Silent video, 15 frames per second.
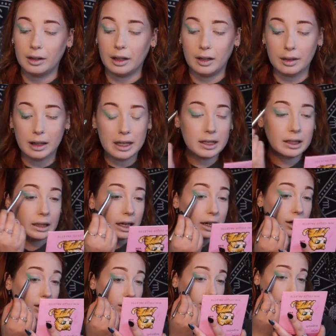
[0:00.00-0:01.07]
Now this
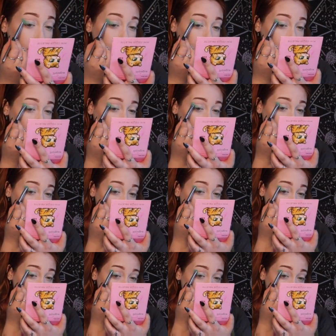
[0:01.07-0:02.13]
layer
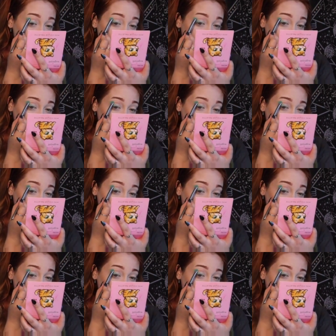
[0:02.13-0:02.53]
contains